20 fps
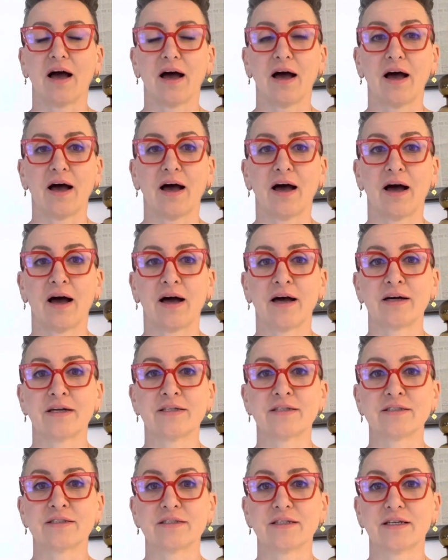
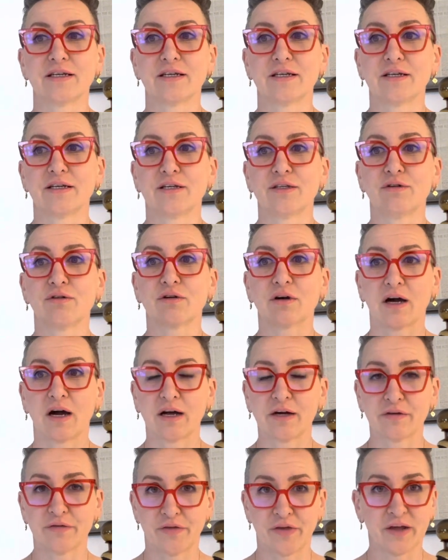and you
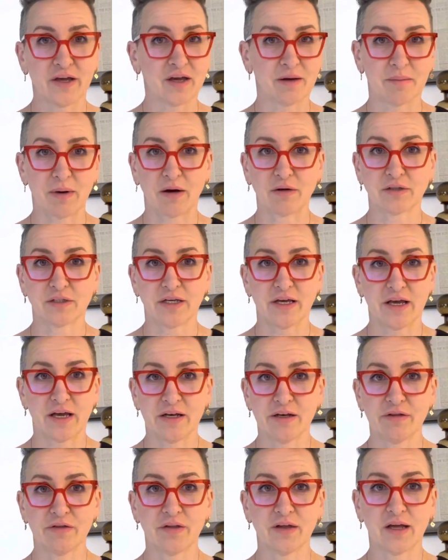can't think about
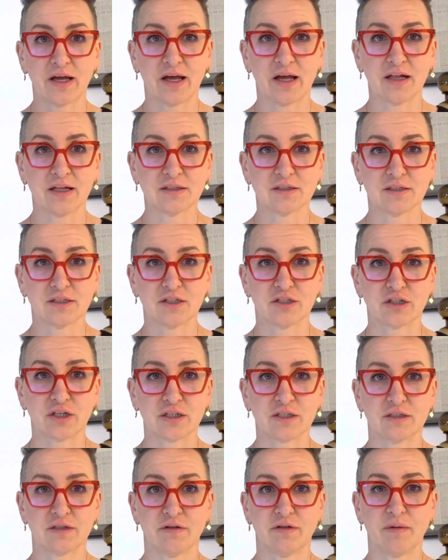anything else,
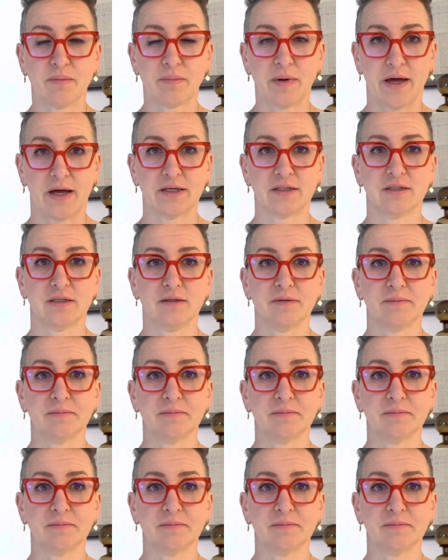just the pattern.